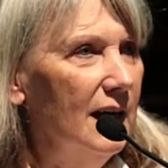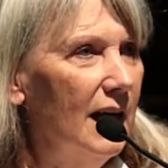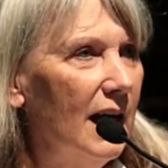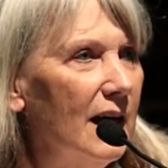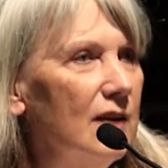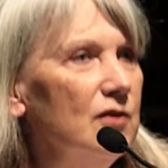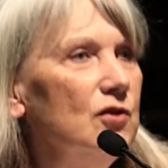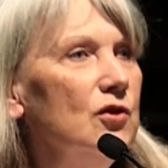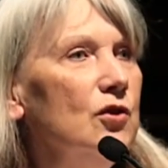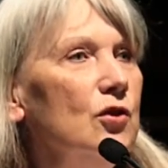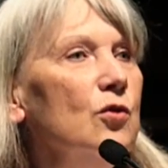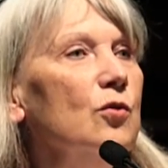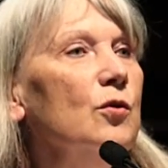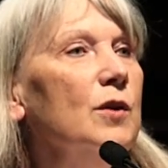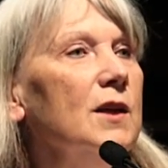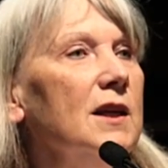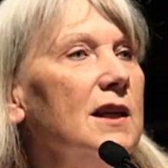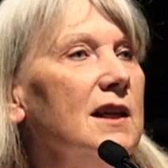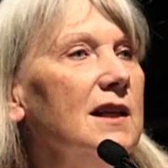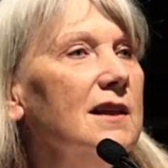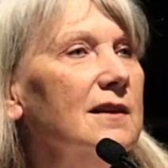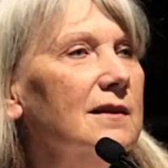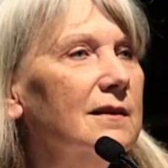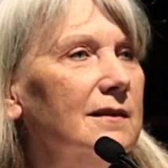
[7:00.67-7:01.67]
As you
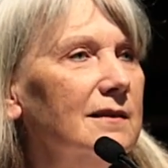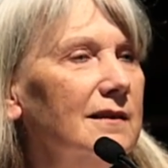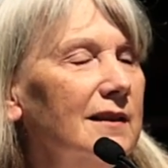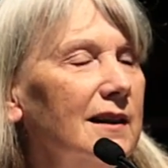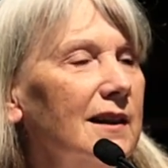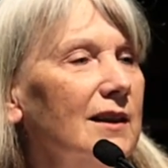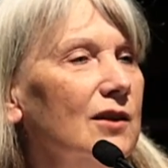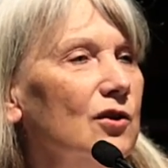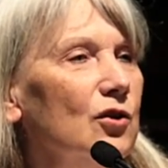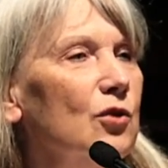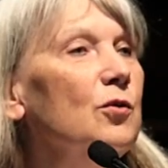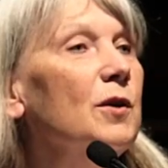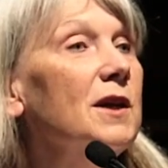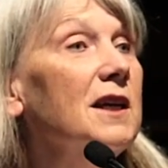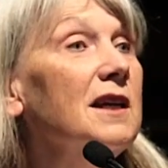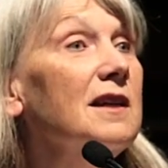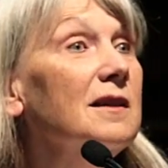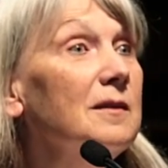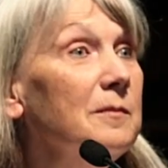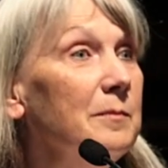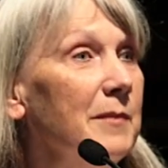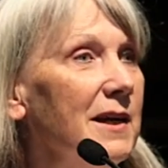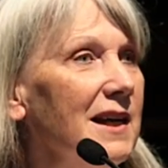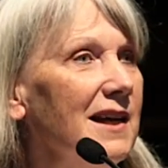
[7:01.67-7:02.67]

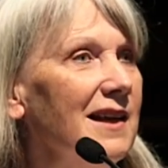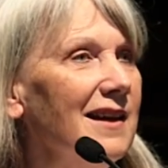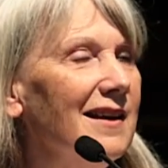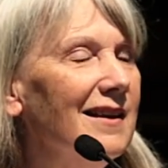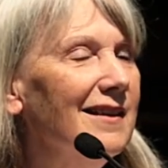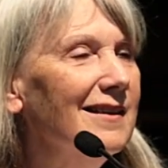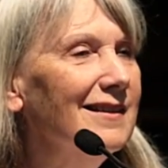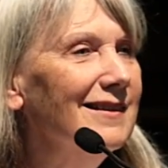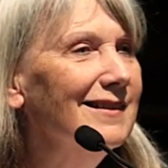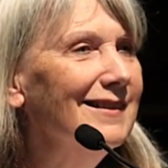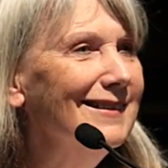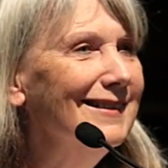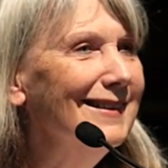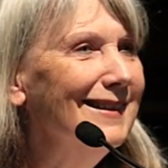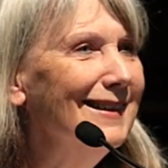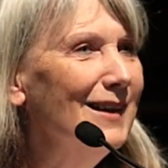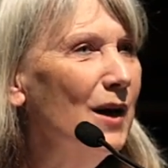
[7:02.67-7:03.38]
heal me.